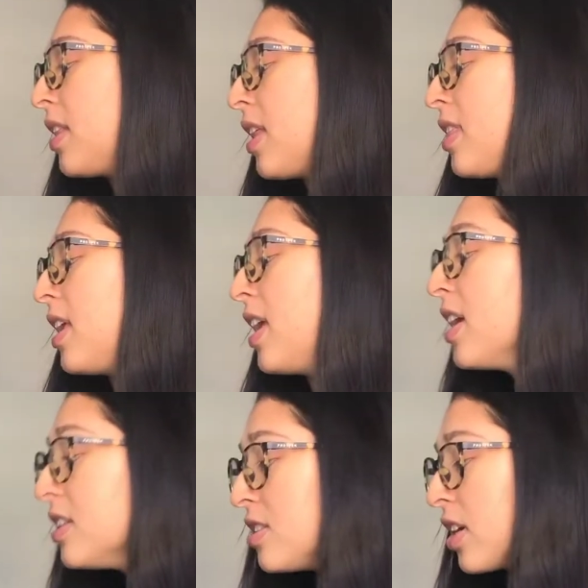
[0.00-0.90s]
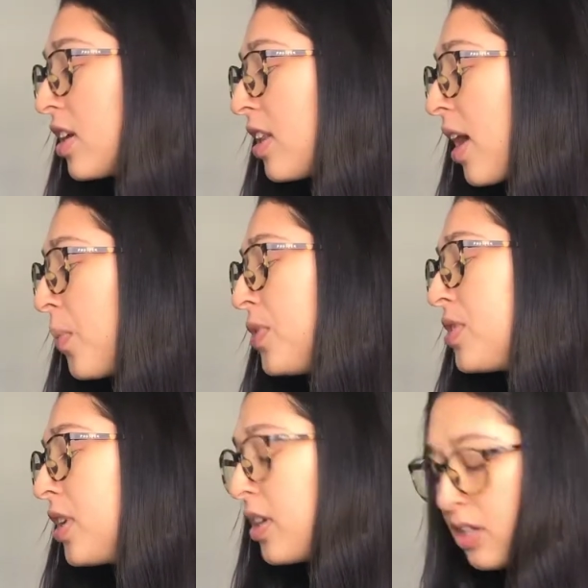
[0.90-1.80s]
that the answer that I would
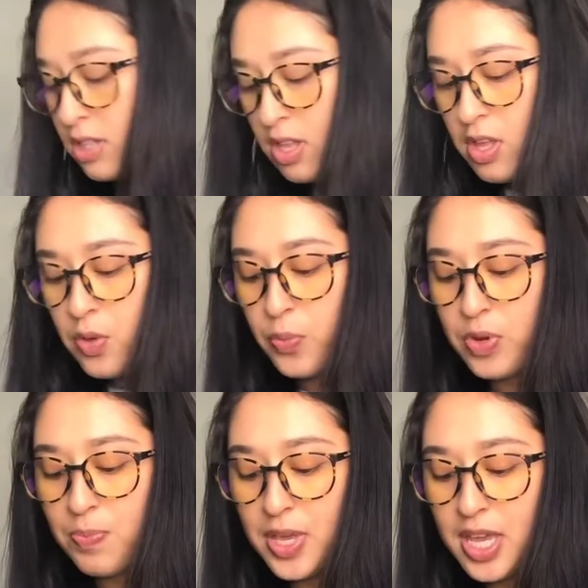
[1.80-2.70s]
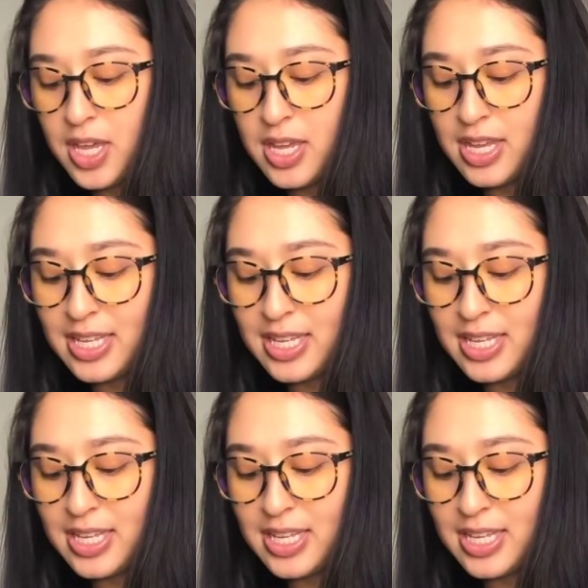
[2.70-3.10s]
circle would be